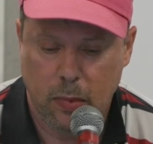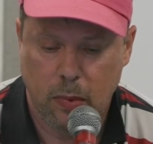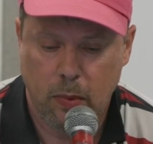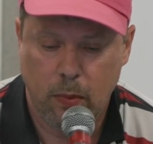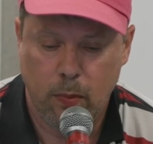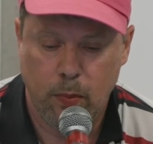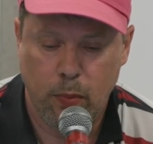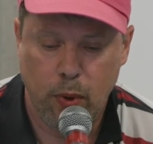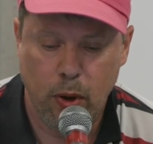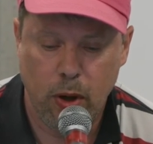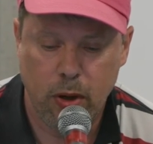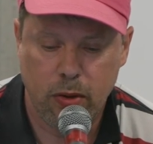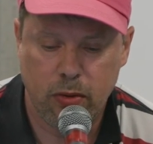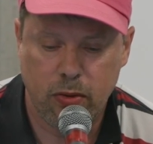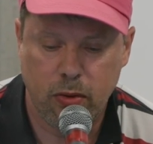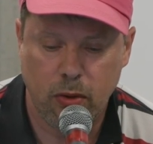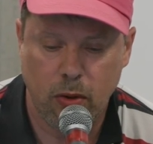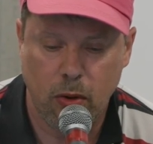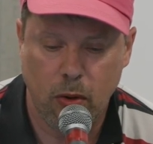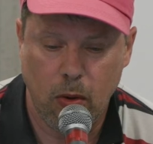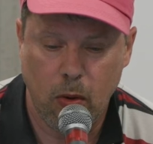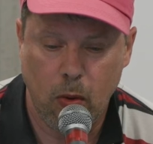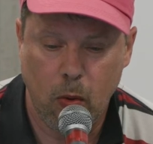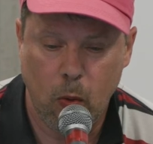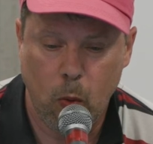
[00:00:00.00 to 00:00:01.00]
But
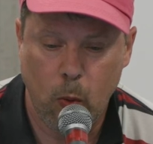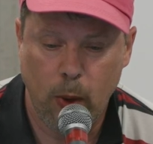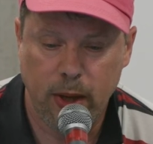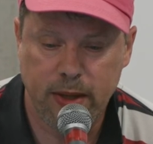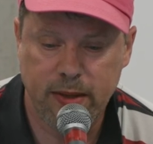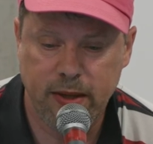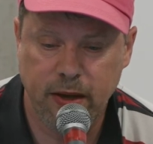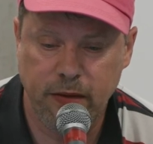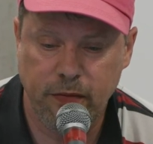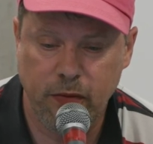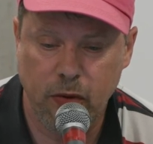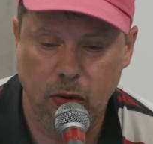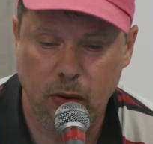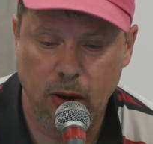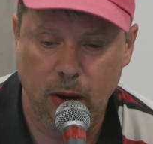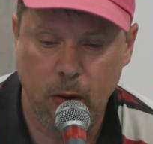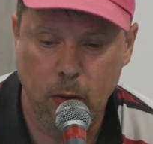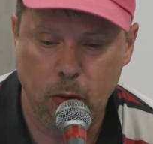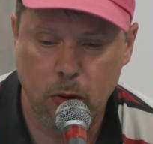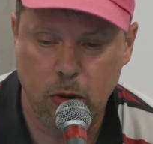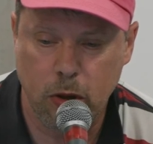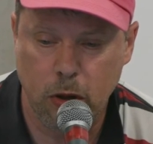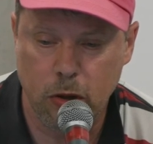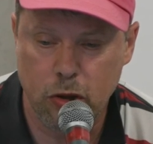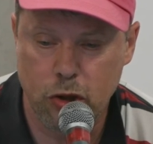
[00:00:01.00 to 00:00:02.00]
uh, whatever our
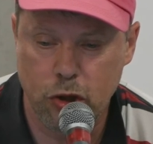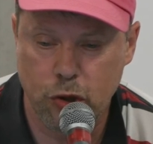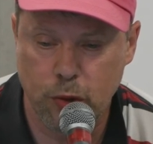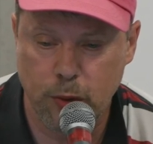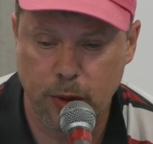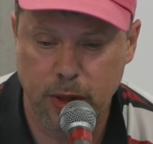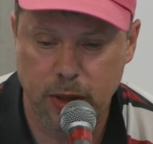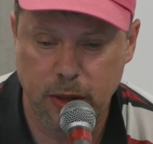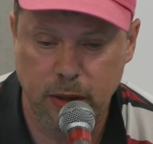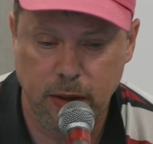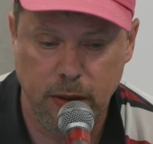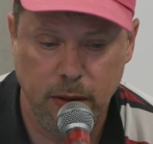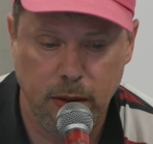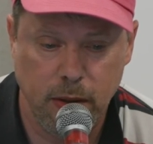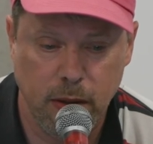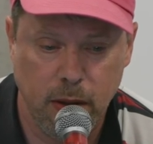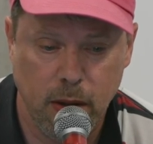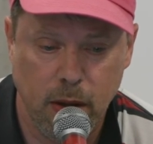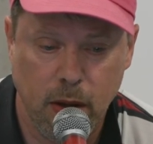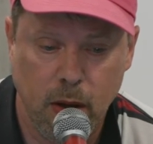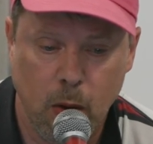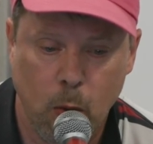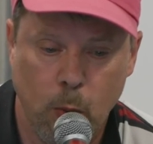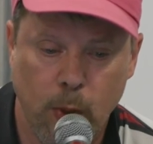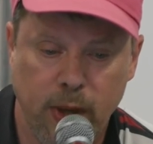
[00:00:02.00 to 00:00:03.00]
country,
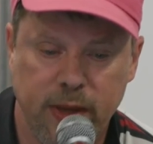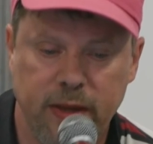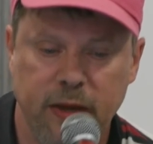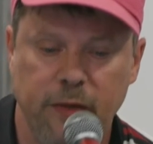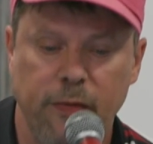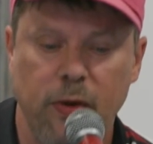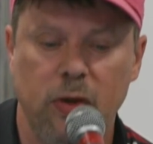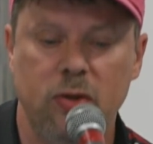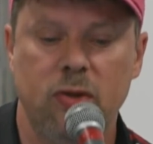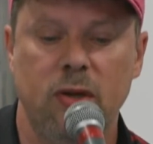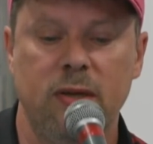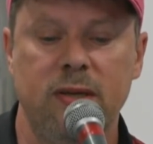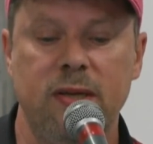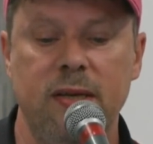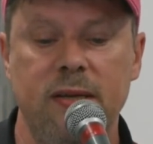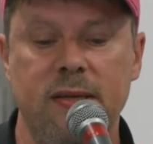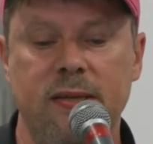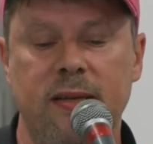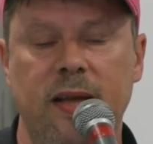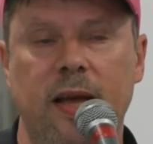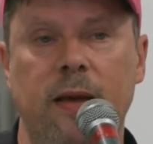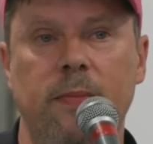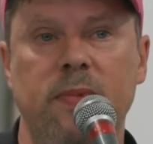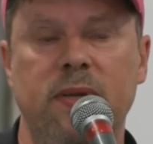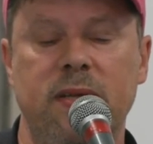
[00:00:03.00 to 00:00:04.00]
whatever the
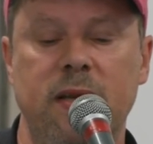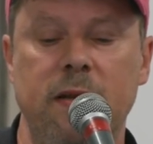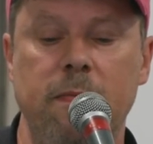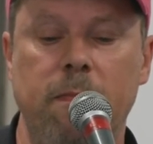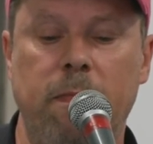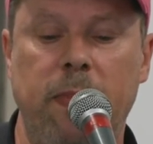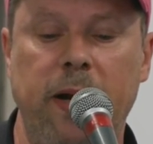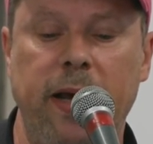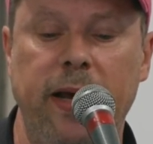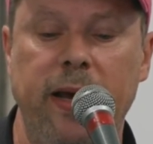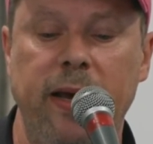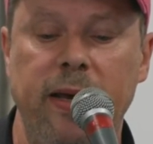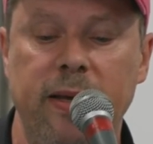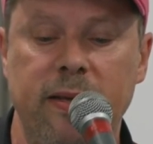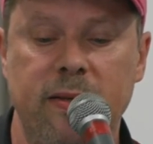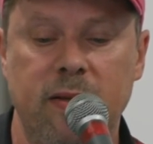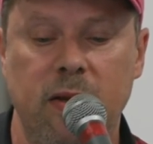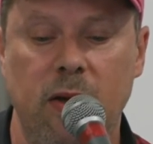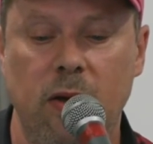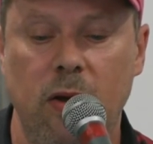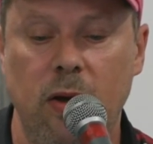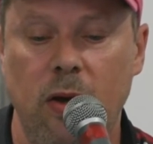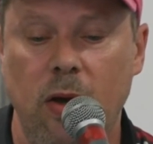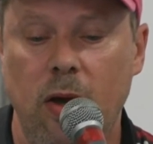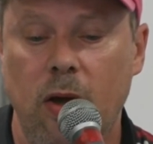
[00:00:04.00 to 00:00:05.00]
system is in place,
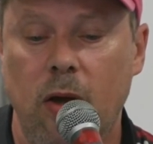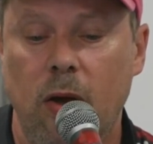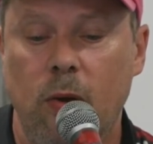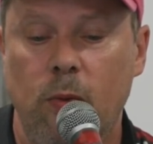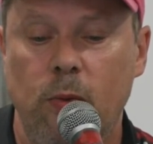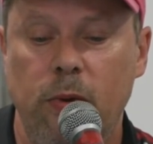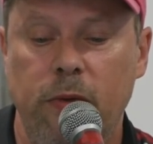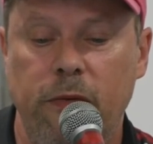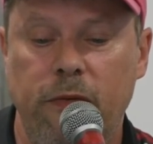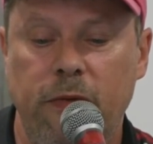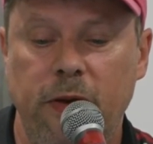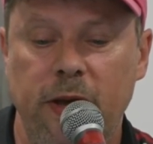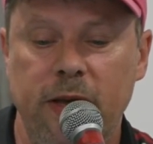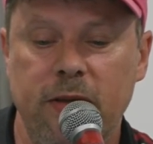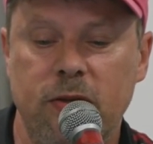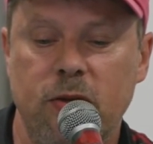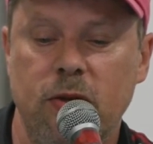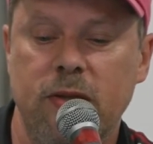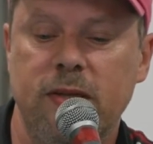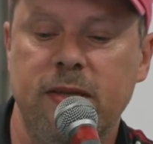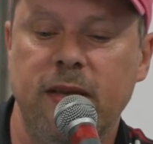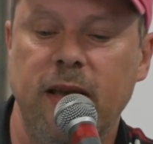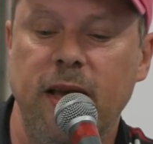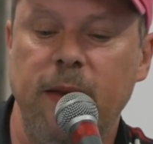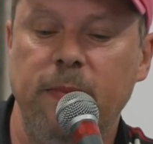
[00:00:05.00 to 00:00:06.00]
we face the same